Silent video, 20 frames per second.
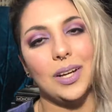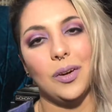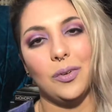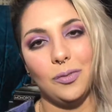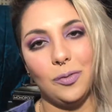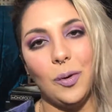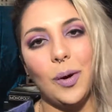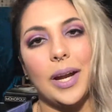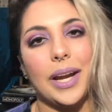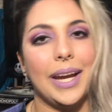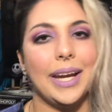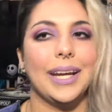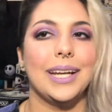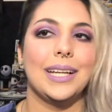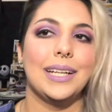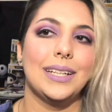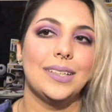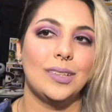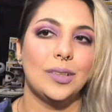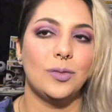you know, for
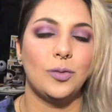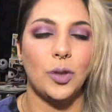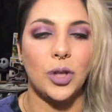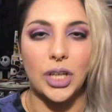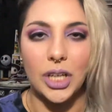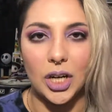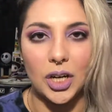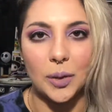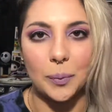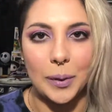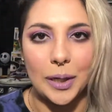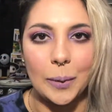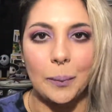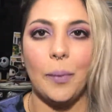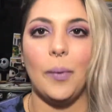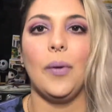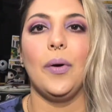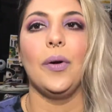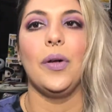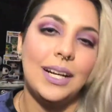kids and for young
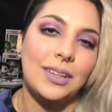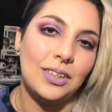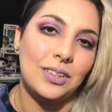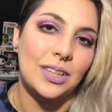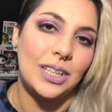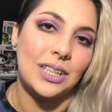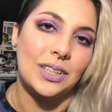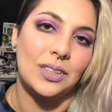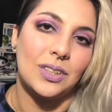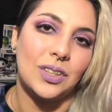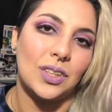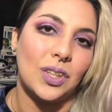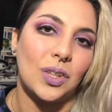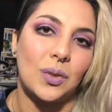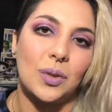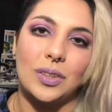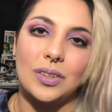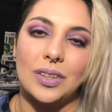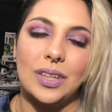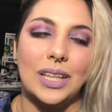people. I just think they're the
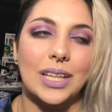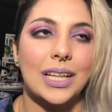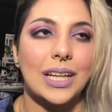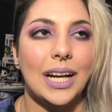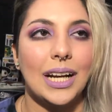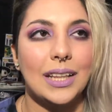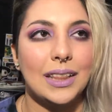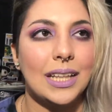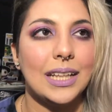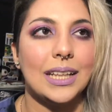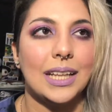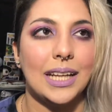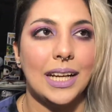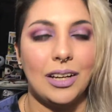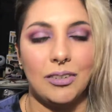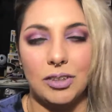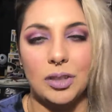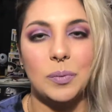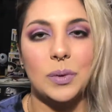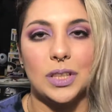cutest thing, and I think that
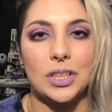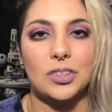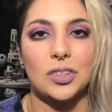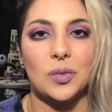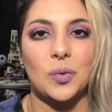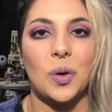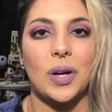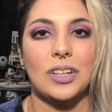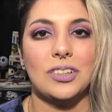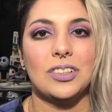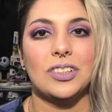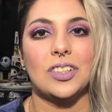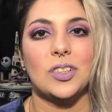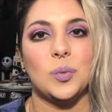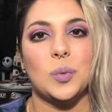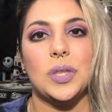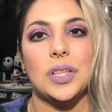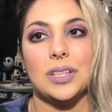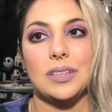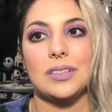everybody should watch it
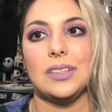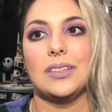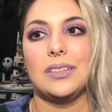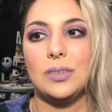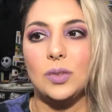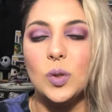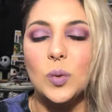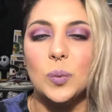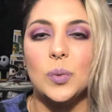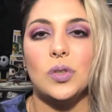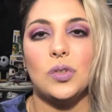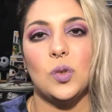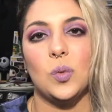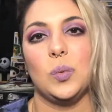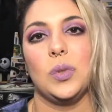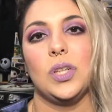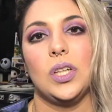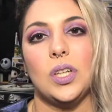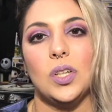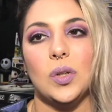just because it's
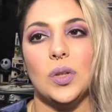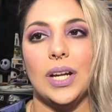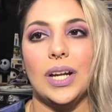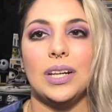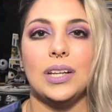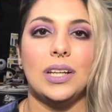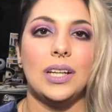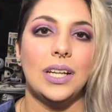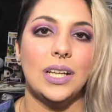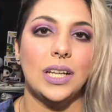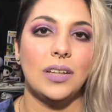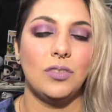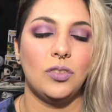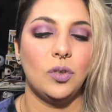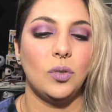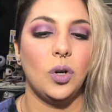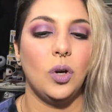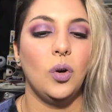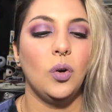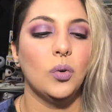super cute, and then it gives
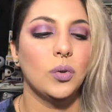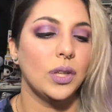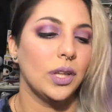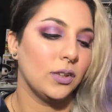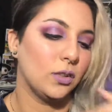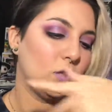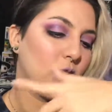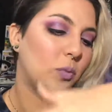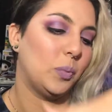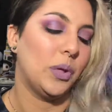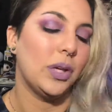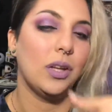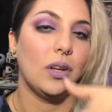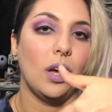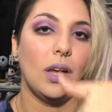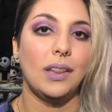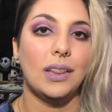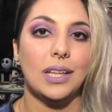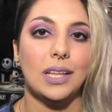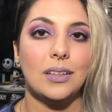you a whole nother spin
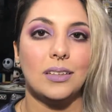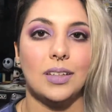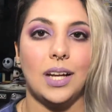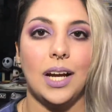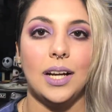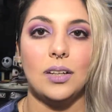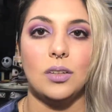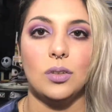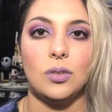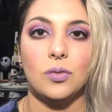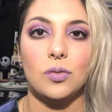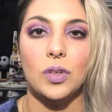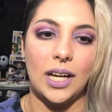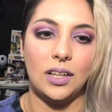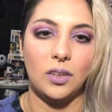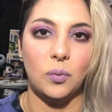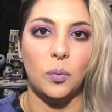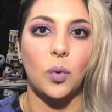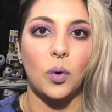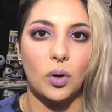on these kind
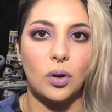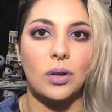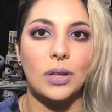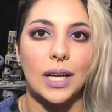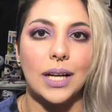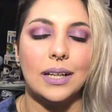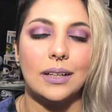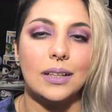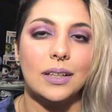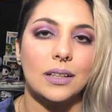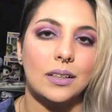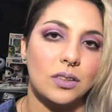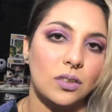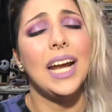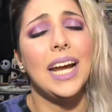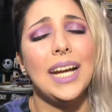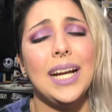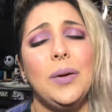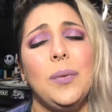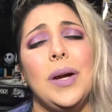of moral ideas.
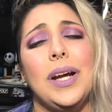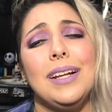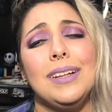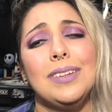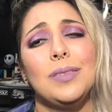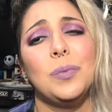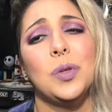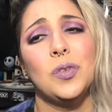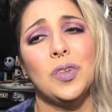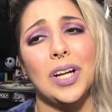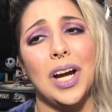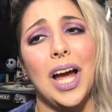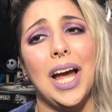Anyways, moving